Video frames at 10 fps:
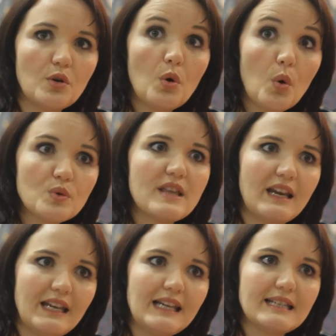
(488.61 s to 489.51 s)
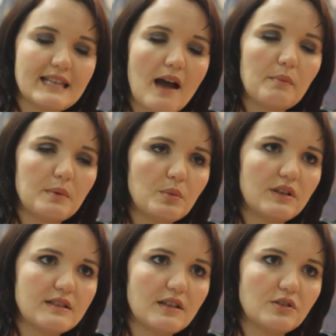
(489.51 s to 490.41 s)
cause that healing to happen
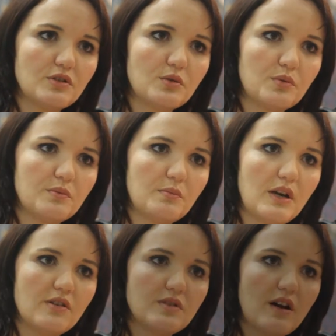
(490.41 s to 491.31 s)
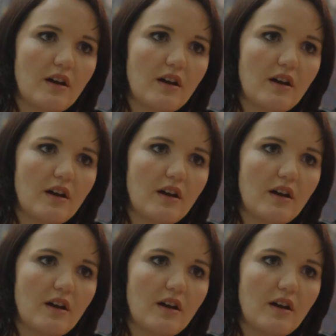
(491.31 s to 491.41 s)
within such a short period of